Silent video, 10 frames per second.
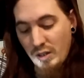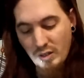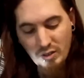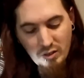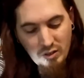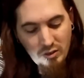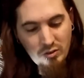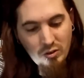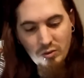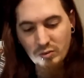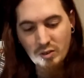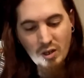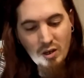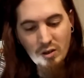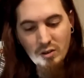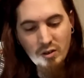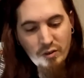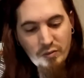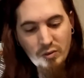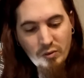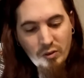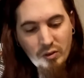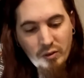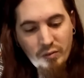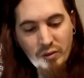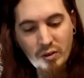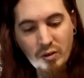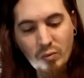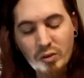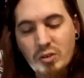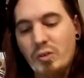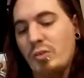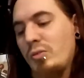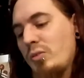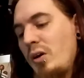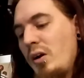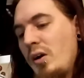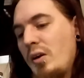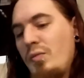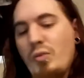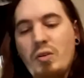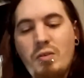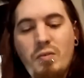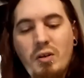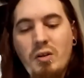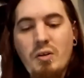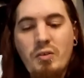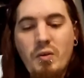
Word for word: I don't care enough to really figure out which those are for this video.